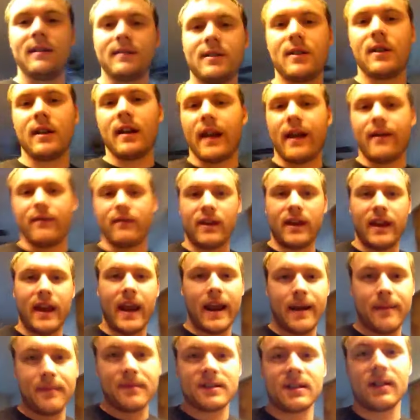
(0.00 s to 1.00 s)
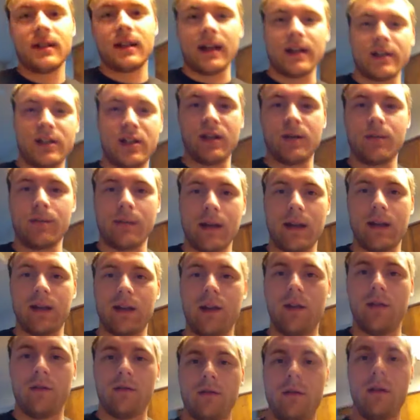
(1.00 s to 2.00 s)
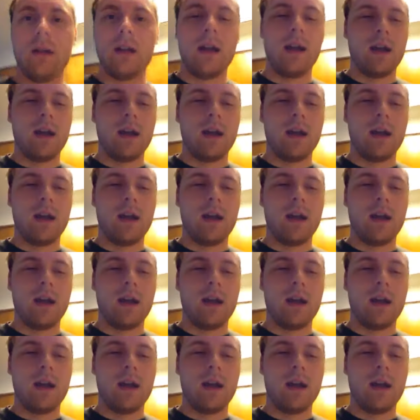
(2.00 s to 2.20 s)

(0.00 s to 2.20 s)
It's going to have the game selection menu,